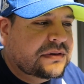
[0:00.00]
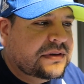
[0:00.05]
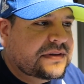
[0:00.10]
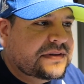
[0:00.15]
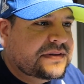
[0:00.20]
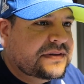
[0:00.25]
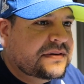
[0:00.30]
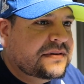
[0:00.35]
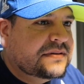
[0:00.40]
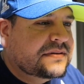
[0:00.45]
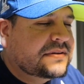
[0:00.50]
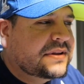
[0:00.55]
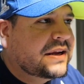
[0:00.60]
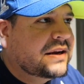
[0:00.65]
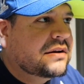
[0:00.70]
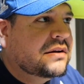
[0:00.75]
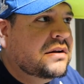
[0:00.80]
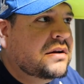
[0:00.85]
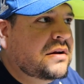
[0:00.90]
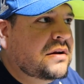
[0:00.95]
This is,
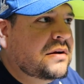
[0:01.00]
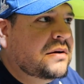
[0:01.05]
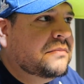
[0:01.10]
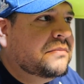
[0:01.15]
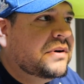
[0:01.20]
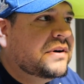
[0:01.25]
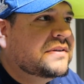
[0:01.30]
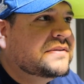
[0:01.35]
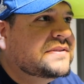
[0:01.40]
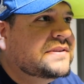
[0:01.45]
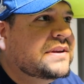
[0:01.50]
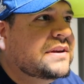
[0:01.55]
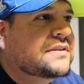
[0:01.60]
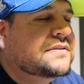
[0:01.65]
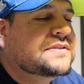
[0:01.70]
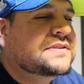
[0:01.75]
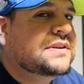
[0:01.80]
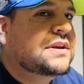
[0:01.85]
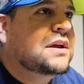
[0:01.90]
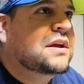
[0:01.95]
like
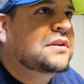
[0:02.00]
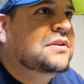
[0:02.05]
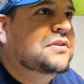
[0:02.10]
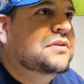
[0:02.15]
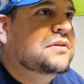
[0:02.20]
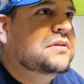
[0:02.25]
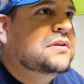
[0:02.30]
Parcells said,